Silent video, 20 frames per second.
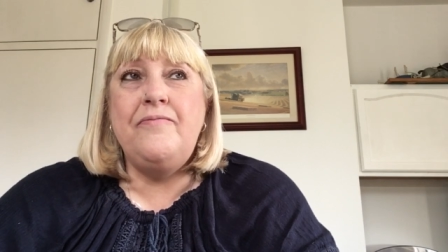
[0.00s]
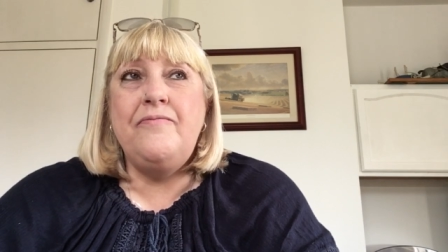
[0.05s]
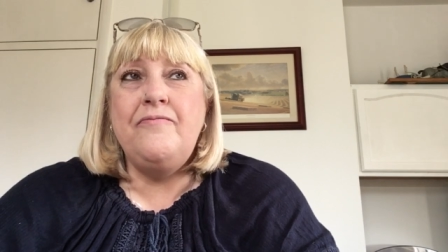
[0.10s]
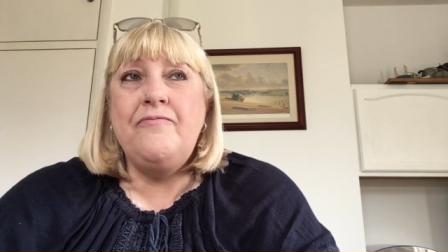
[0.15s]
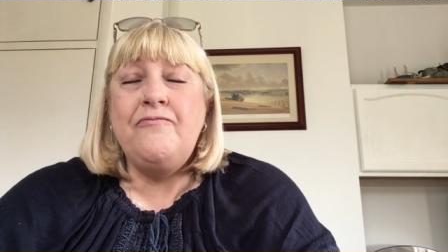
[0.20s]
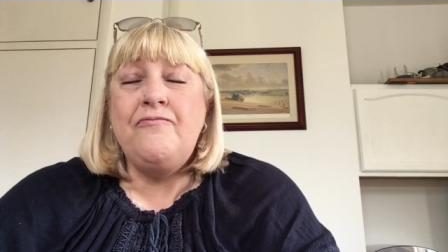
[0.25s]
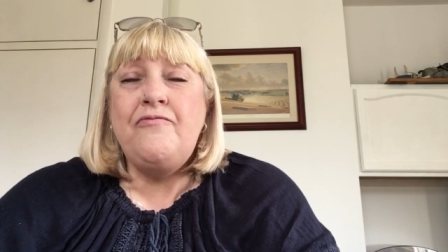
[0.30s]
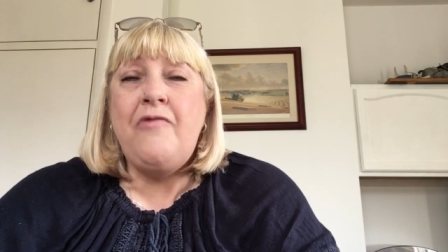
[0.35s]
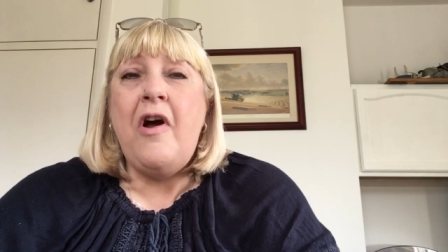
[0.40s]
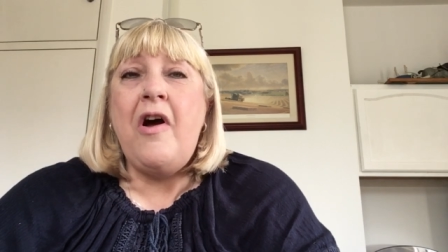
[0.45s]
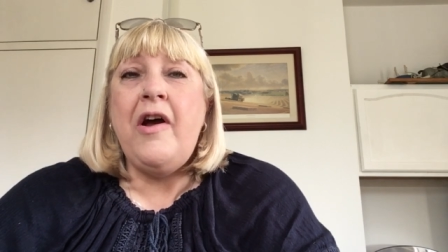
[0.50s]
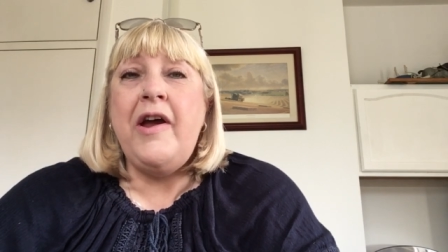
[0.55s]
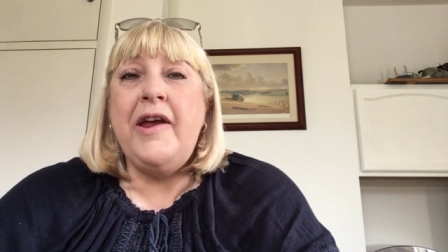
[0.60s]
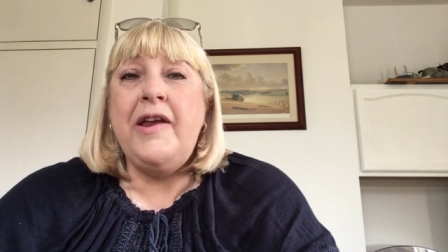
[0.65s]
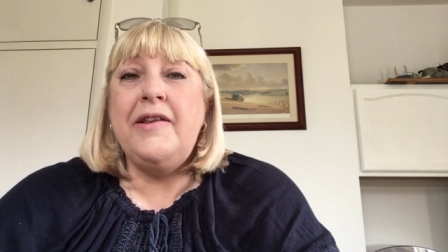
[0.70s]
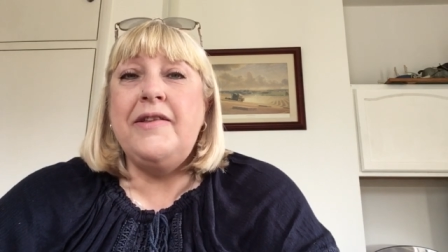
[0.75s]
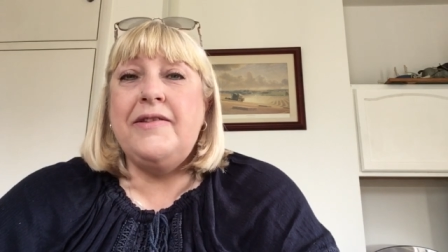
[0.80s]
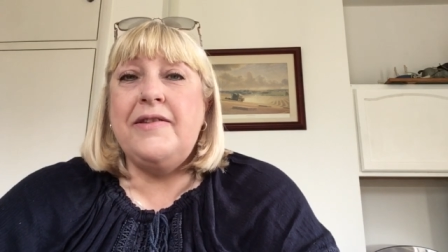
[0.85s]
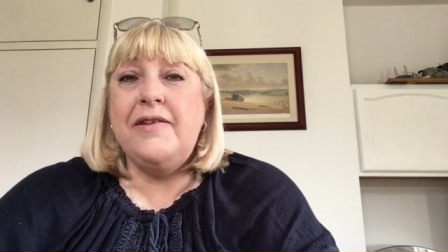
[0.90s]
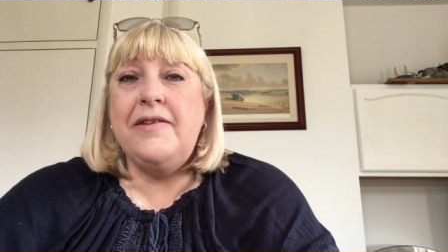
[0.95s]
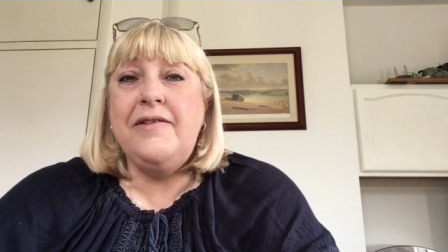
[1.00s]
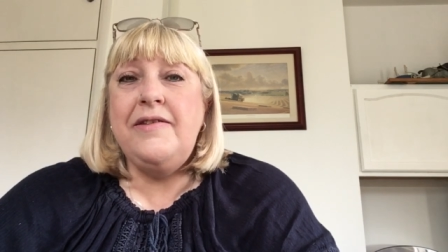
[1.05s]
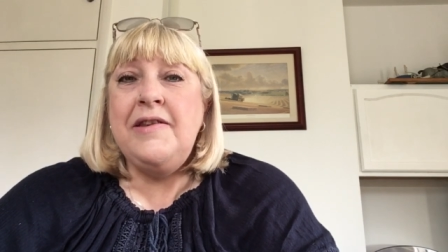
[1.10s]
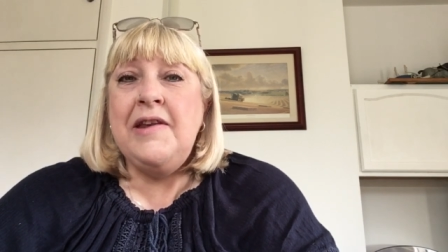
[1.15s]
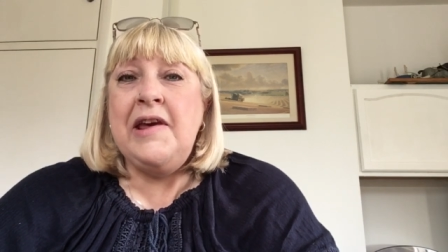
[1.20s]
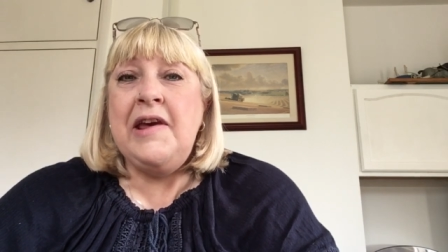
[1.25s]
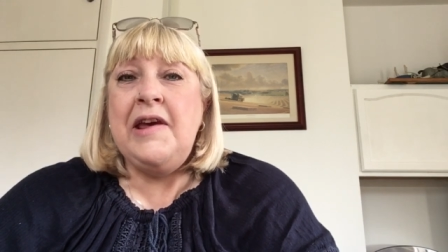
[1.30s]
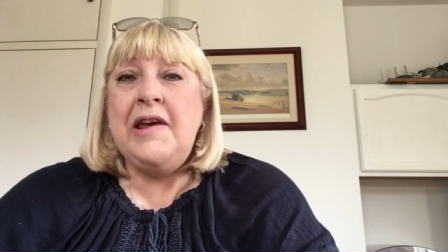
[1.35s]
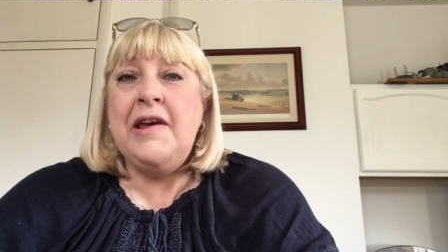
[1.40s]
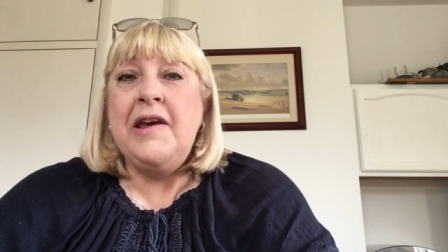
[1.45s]
right
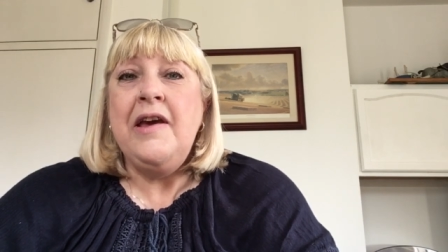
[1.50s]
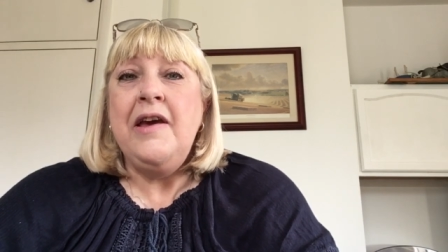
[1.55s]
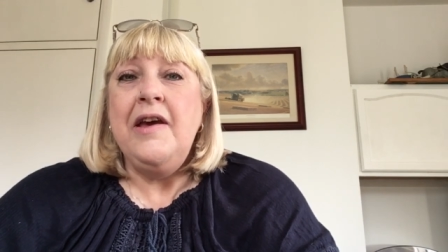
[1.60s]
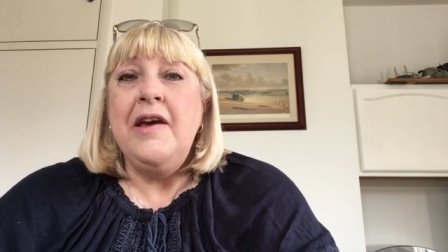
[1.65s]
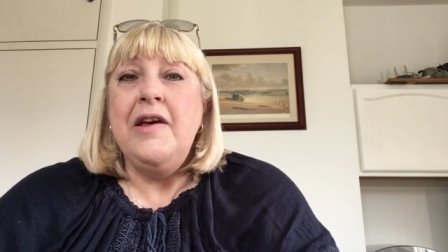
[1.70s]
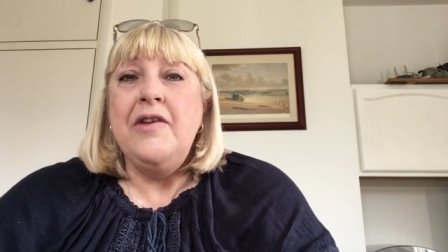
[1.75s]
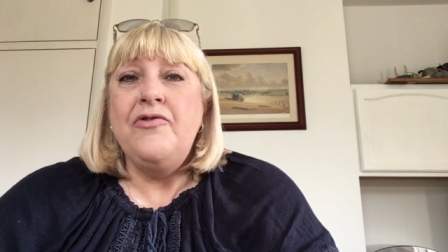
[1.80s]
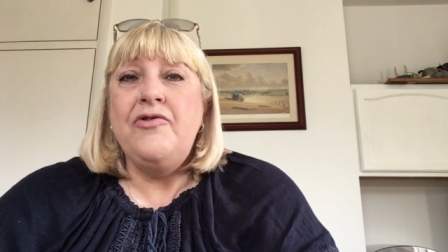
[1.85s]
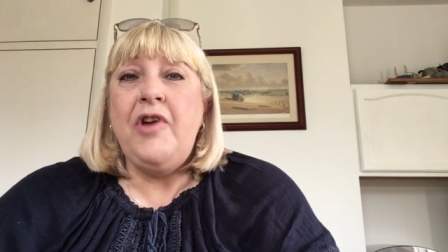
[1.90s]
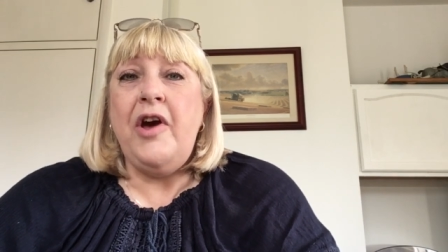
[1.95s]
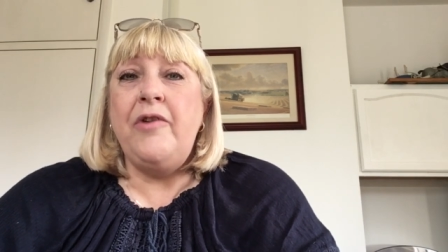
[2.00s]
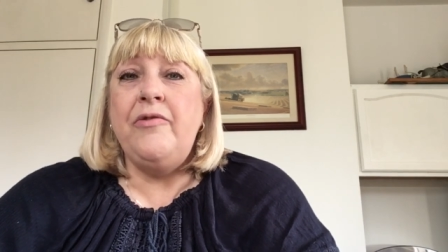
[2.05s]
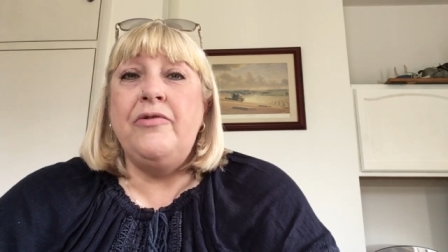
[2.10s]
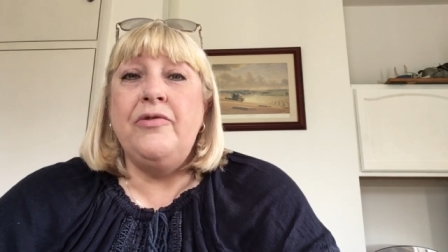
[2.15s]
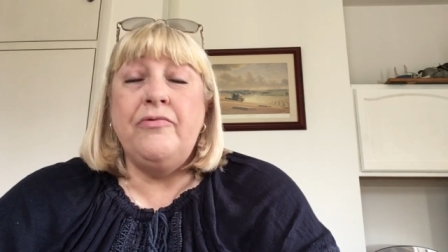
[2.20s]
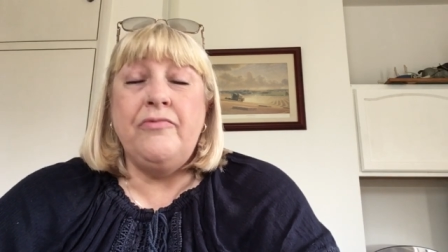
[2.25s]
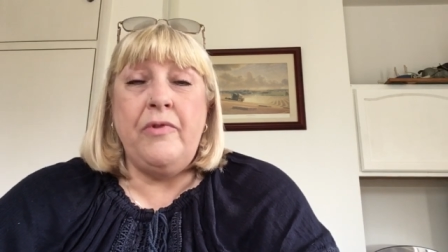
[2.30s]
knee total